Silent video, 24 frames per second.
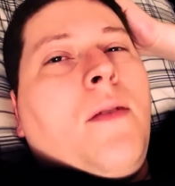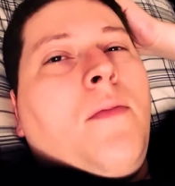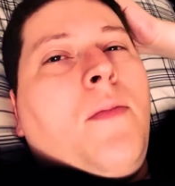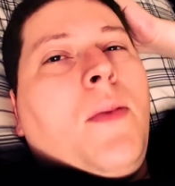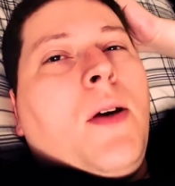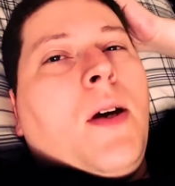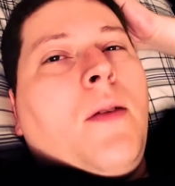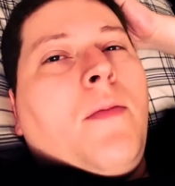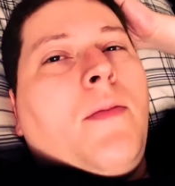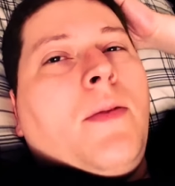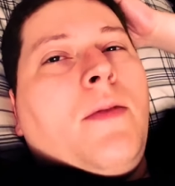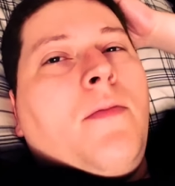
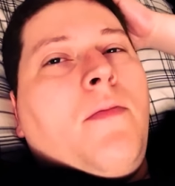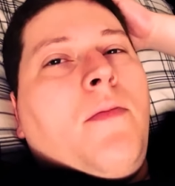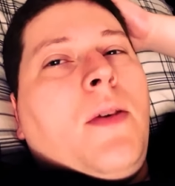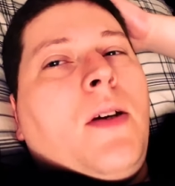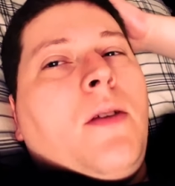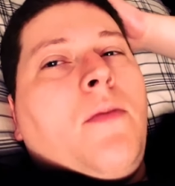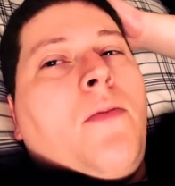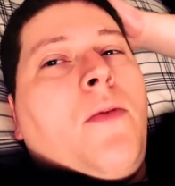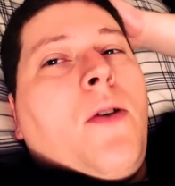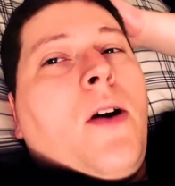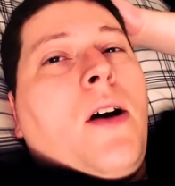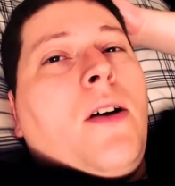Hopefully I can
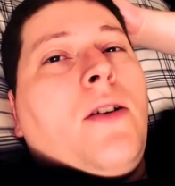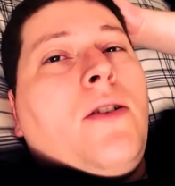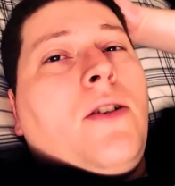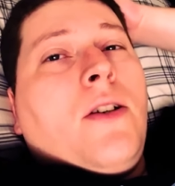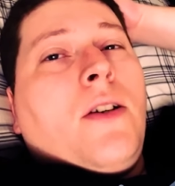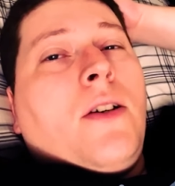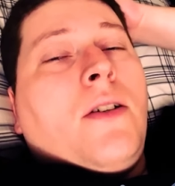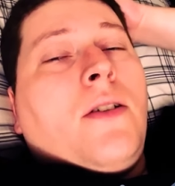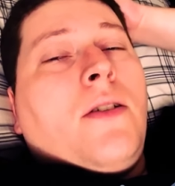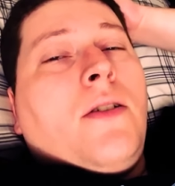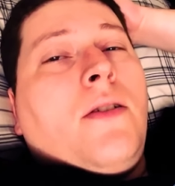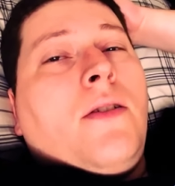pick up some
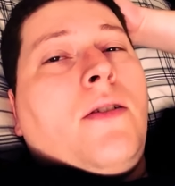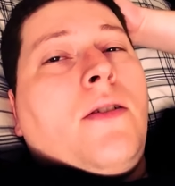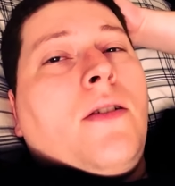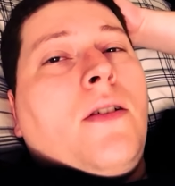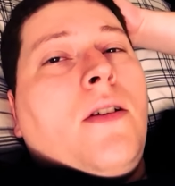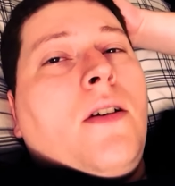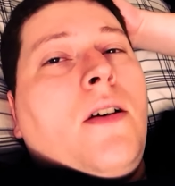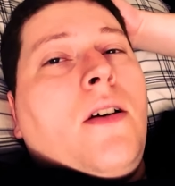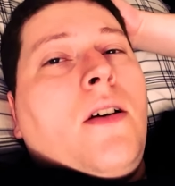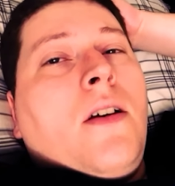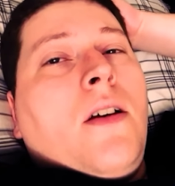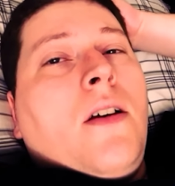big
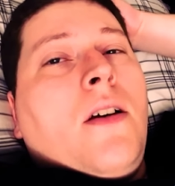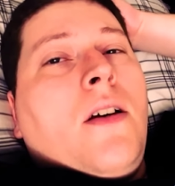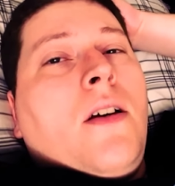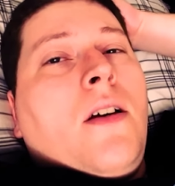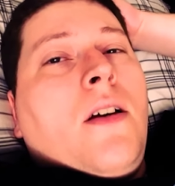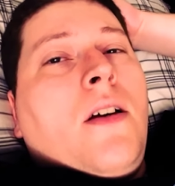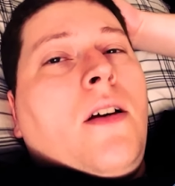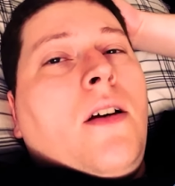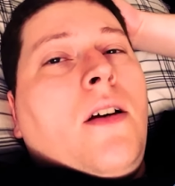projects